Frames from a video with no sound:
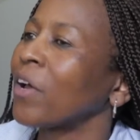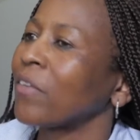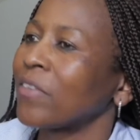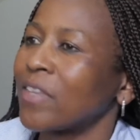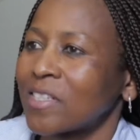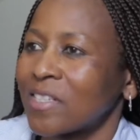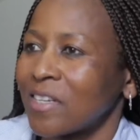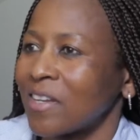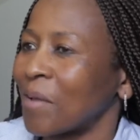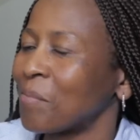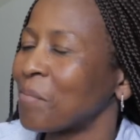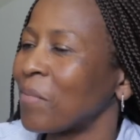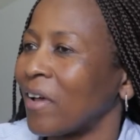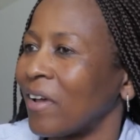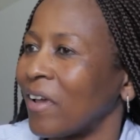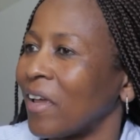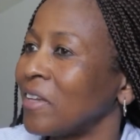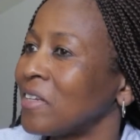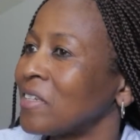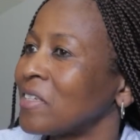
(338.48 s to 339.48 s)
there's a number.
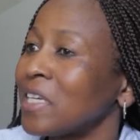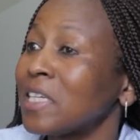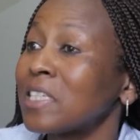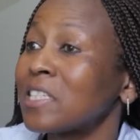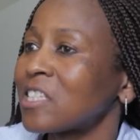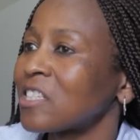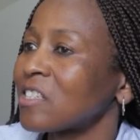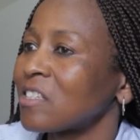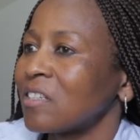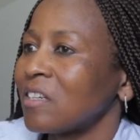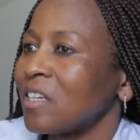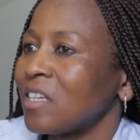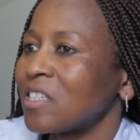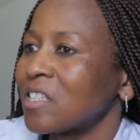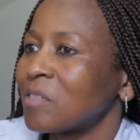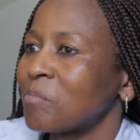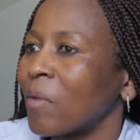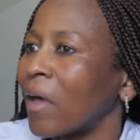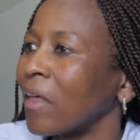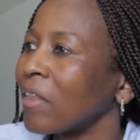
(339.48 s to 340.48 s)
And
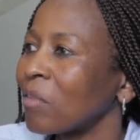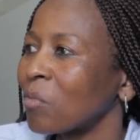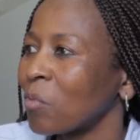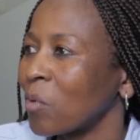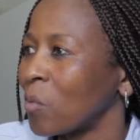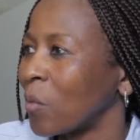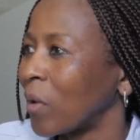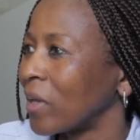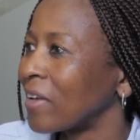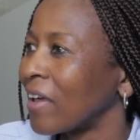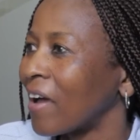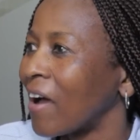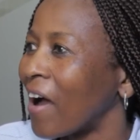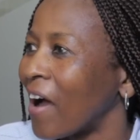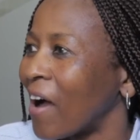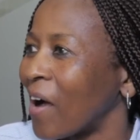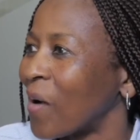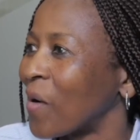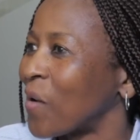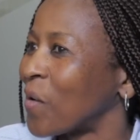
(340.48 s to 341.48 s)
each month we wonder
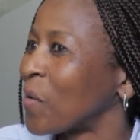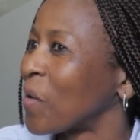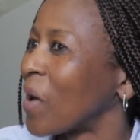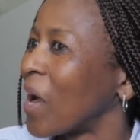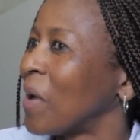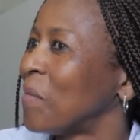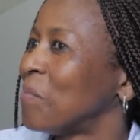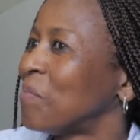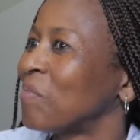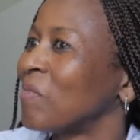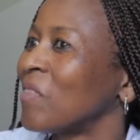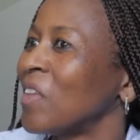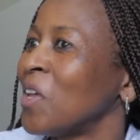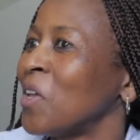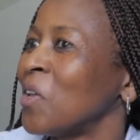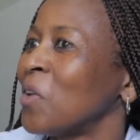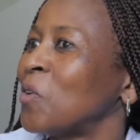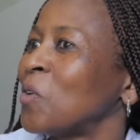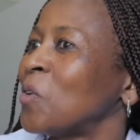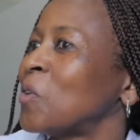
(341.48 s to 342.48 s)
how
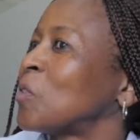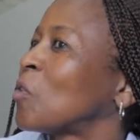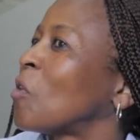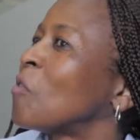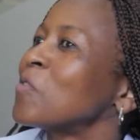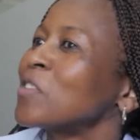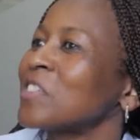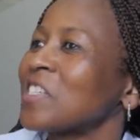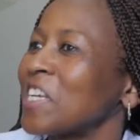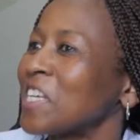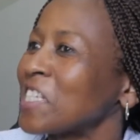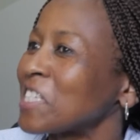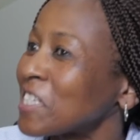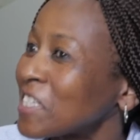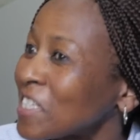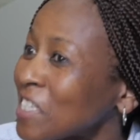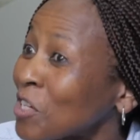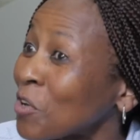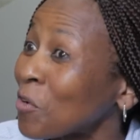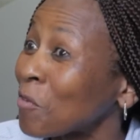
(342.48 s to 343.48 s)

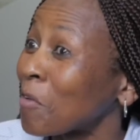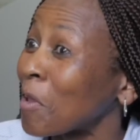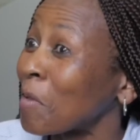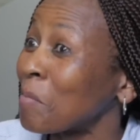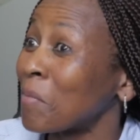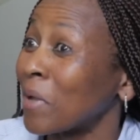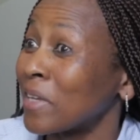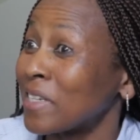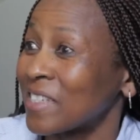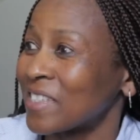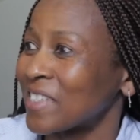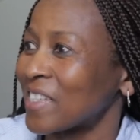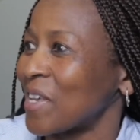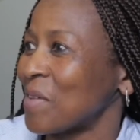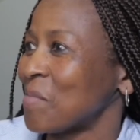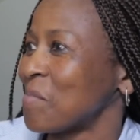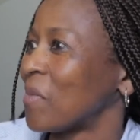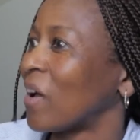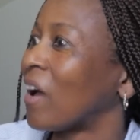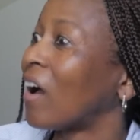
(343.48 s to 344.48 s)
conversations in November,
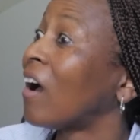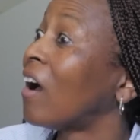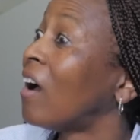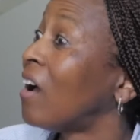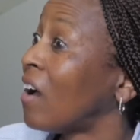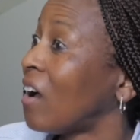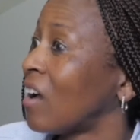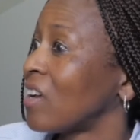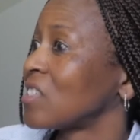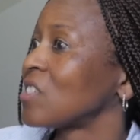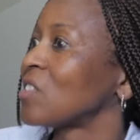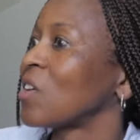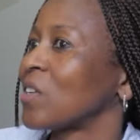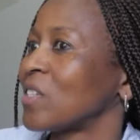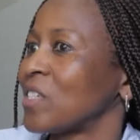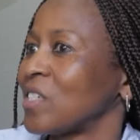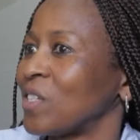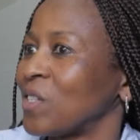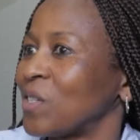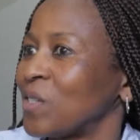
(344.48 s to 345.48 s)
December are
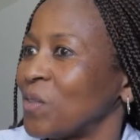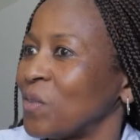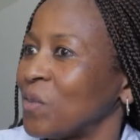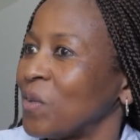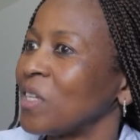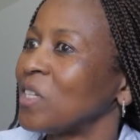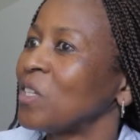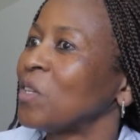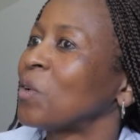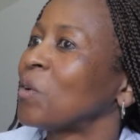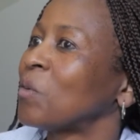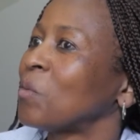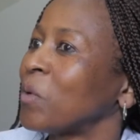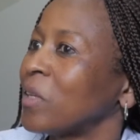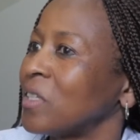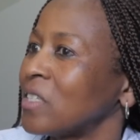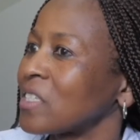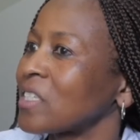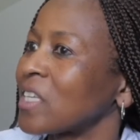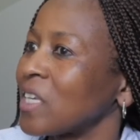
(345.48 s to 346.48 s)
starting to, and we
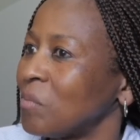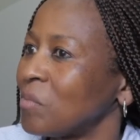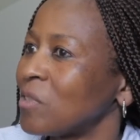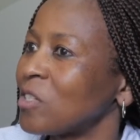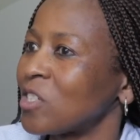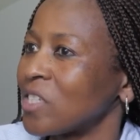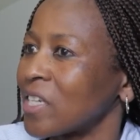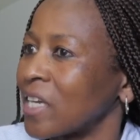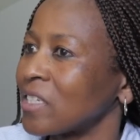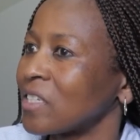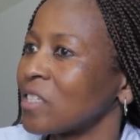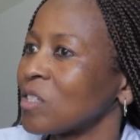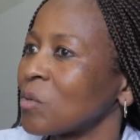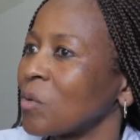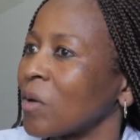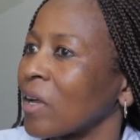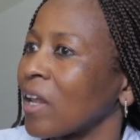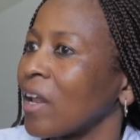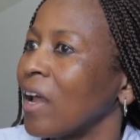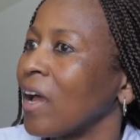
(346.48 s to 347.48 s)
just keep chatting to
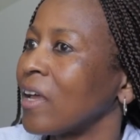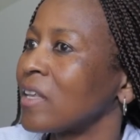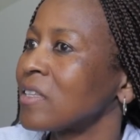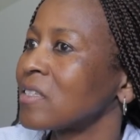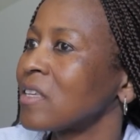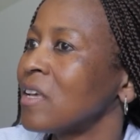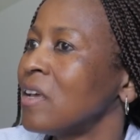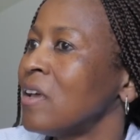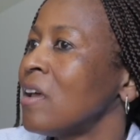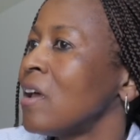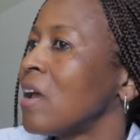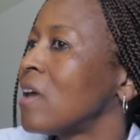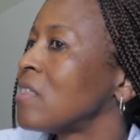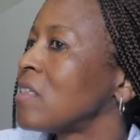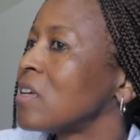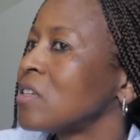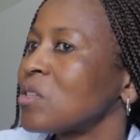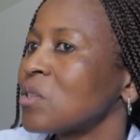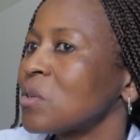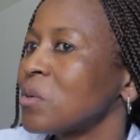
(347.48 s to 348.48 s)
our clients. And
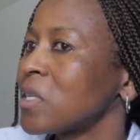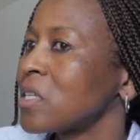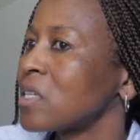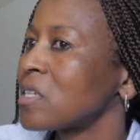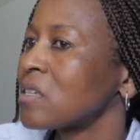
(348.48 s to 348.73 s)
they do it